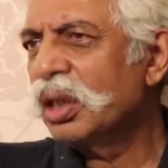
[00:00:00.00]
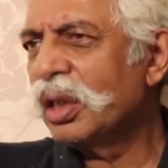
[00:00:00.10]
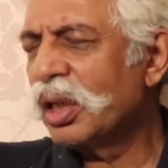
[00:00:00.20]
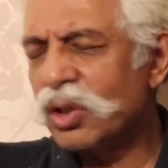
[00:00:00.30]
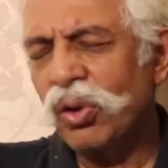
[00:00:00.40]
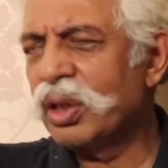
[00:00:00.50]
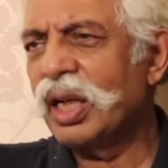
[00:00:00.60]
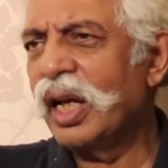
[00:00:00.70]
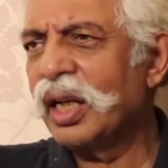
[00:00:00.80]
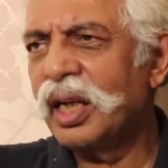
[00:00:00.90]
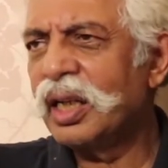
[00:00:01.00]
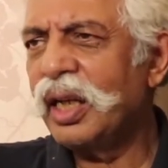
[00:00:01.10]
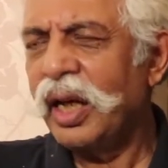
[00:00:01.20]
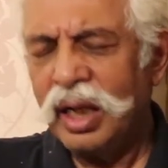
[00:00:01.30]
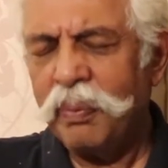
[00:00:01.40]
There is no denying it.
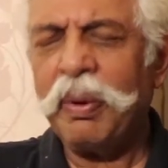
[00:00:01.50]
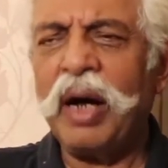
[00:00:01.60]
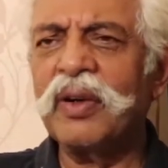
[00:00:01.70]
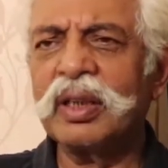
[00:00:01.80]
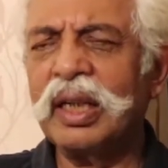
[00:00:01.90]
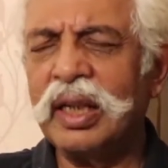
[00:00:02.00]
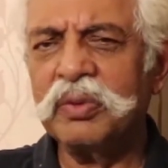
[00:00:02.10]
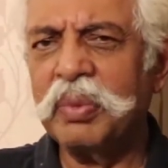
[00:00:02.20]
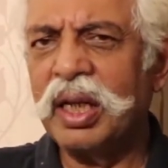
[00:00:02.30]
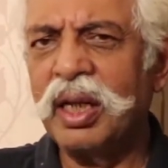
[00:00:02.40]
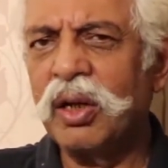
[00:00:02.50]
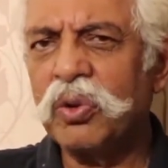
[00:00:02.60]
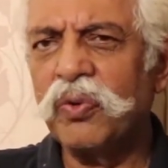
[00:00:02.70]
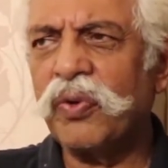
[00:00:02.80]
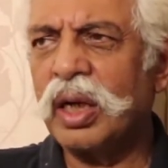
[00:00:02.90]
Any power that has been in
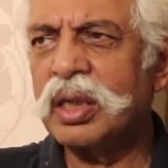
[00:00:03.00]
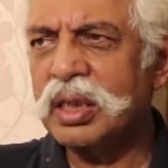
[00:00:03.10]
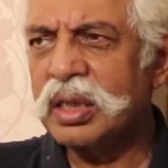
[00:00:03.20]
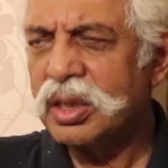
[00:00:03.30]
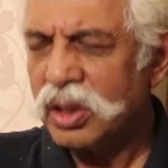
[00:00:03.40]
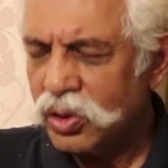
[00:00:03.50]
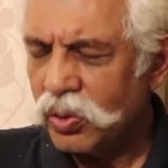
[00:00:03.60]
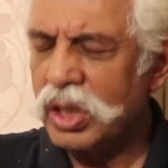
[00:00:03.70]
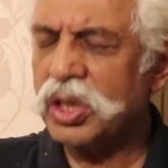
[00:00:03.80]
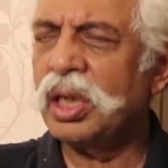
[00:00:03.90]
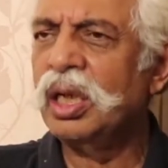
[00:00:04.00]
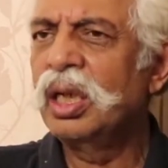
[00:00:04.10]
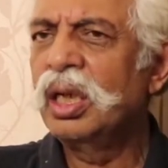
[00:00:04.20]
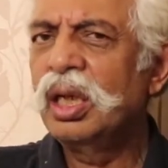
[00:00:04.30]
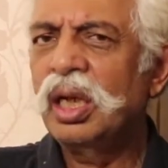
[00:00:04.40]
a two-front situation
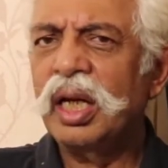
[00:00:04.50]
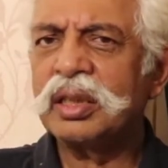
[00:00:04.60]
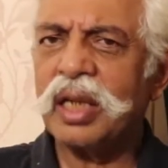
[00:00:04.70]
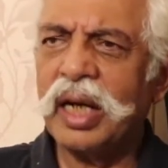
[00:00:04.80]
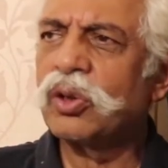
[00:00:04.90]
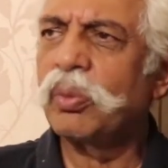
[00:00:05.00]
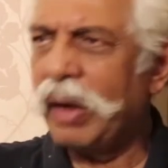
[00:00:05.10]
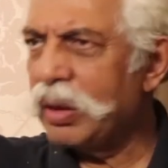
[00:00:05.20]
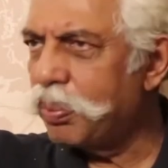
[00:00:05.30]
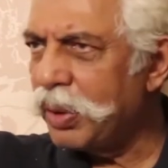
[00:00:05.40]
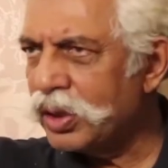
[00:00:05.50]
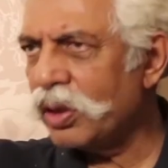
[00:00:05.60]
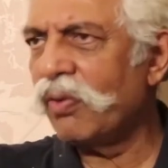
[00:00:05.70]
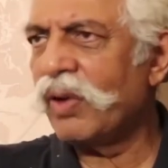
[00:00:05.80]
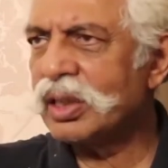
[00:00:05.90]
has tried to buy
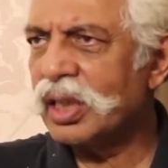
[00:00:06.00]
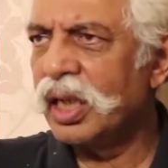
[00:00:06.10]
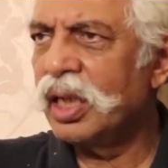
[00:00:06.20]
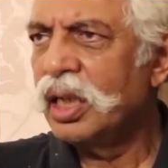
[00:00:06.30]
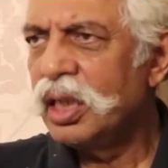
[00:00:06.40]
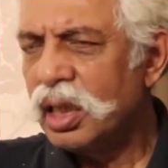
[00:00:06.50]
peace on one side,